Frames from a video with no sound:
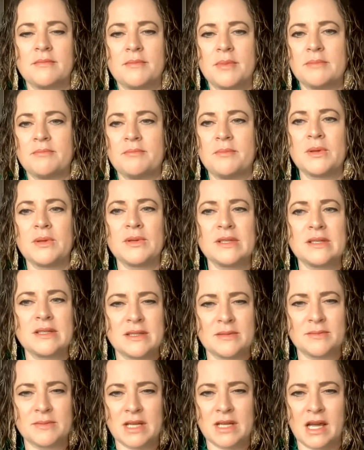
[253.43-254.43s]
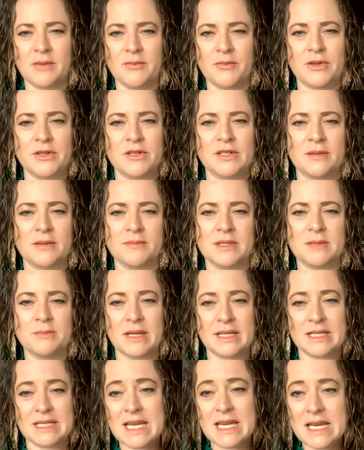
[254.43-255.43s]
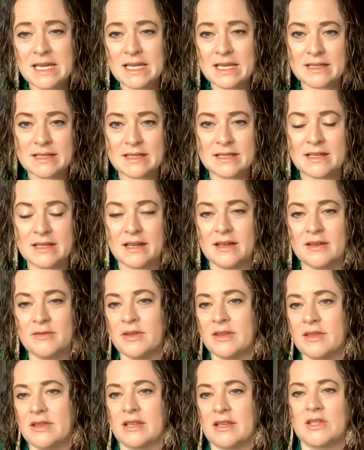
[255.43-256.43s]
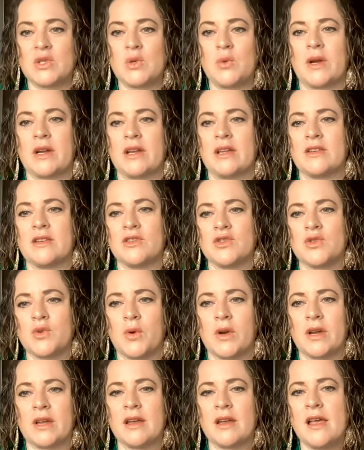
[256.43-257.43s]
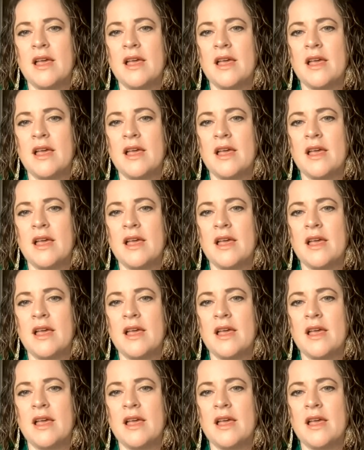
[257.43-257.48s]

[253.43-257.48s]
but build in some time for some spontaneous stuff and things you want to enjoy,